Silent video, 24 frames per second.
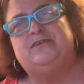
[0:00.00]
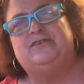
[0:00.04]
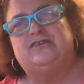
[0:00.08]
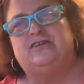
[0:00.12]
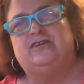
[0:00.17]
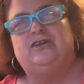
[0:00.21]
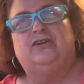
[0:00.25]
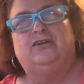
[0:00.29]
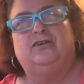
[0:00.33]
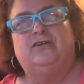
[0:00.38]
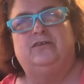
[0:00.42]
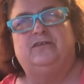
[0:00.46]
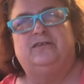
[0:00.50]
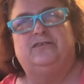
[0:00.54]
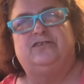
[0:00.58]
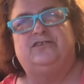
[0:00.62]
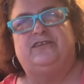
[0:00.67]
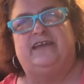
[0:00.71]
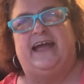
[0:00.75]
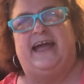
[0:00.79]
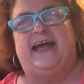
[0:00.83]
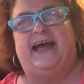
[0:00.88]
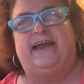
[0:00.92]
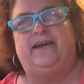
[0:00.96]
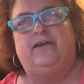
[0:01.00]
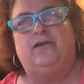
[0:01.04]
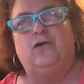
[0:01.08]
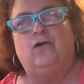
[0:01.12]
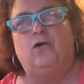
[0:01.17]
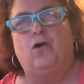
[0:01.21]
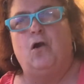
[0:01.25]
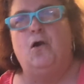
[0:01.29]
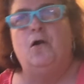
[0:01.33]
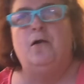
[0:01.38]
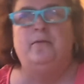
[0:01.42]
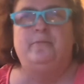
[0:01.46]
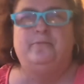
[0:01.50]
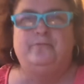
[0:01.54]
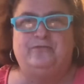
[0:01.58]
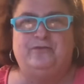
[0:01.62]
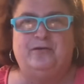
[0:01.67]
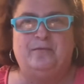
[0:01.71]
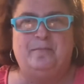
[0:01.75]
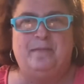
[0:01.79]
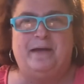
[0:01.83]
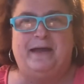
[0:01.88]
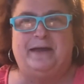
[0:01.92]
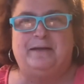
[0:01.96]
a little sad to
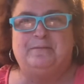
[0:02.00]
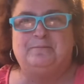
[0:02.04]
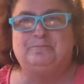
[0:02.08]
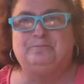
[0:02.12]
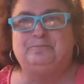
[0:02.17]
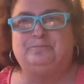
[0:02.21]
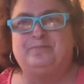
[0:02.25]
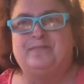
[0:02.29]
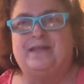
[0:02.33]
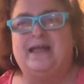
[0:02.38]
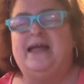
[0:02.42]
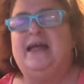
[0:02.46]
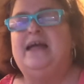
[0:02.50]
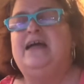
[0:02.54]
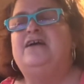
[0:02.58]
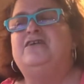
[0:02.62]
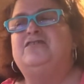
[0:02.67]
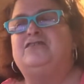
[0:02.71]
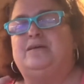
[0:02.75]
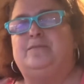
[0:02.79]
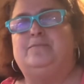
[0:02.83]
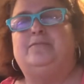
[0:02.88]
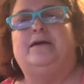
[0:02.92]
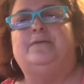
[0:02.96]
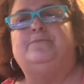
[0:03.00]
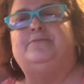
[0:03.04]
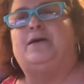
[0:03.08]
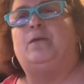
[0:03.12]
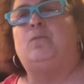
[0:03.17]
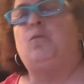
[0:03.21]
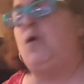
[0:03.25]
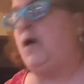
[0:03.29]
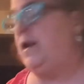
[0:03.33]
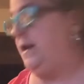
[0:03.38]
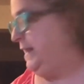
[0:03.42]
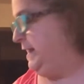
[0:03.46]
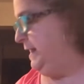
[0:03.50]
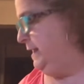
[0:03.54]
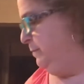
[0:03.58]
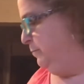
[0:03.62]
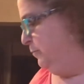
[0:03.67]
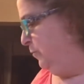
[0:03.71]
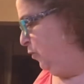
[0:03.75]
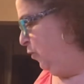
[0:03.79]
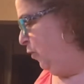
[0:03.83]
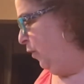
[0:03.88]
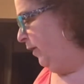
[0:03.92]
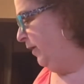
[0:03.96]
me. Sometimes I want to eat
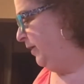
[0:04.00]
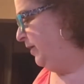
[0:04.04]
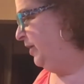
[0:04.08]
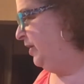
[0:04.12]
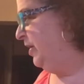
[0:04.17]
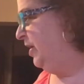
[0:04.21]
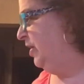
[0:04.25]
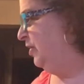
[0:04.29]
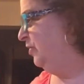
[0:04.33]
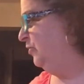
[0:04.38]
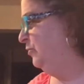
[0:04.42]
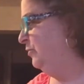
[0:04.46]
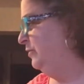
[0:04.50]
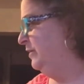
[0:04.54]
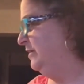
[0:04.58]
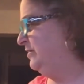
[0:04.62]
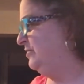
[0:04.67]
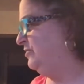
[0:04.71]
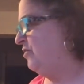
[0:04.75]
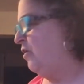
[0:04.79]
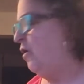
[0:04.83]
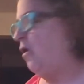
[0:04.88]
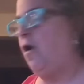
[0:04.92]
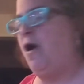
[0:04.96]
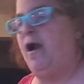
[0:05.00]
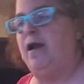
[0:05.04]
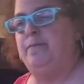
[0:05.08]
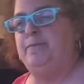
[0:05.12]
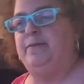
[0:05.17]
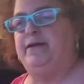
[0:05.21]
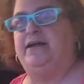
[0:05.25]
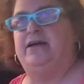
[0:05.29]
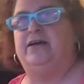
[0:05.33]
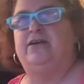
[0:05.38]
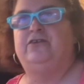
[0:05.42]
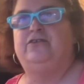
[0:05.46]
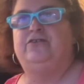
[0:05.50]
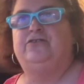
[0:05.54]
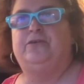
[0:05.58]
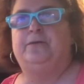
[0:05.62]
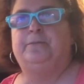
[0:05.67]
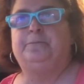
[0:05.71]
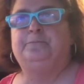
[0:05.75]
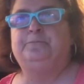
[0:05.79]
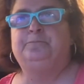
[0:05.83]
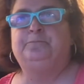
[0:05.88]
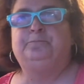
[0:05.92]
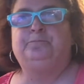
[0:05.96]
more, you know. It's hard
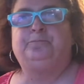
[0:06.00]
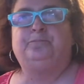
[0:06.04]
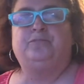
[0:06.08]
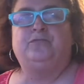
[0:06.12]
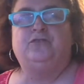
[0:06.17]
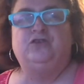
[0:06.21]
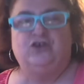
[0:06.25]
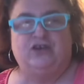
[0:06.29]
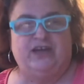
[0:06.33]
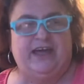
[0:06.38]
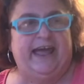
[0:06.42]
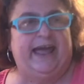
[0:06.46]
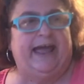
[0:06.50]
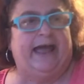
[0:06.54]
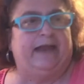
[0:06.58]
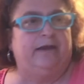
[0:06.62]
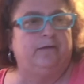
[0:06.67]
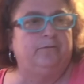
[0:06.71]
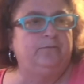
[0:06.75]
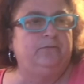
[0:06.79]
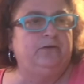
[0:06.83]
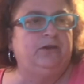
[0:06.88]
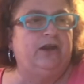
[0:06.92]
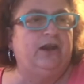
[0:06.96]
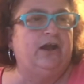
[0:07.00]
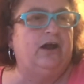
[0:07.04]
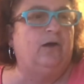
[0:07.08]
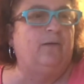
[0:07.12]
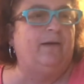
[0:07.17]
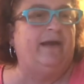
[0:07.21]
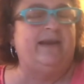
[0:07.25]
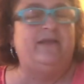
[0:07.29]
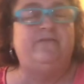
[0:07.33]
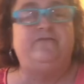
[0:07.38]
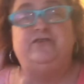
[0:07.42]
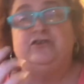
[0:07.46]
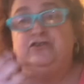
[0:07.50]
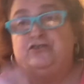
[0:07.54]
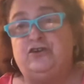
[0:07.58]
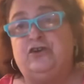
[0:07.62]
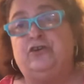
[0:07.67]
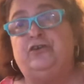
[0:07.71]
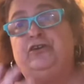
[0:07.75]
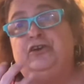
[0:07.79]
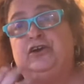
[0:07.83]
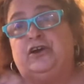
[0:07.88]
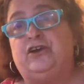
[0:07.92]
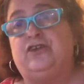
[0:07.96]
because you can't, you know. And if you do,
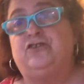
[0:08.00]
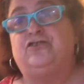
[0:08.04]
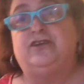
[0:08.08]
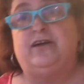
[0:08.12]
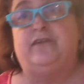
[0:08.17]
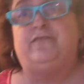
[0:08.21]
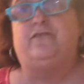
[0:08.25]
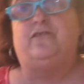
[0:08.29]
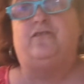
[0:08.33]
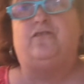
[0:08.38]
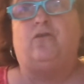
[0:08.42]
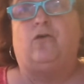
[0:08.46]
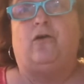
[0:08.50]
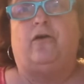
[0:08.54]
you're going to suffer for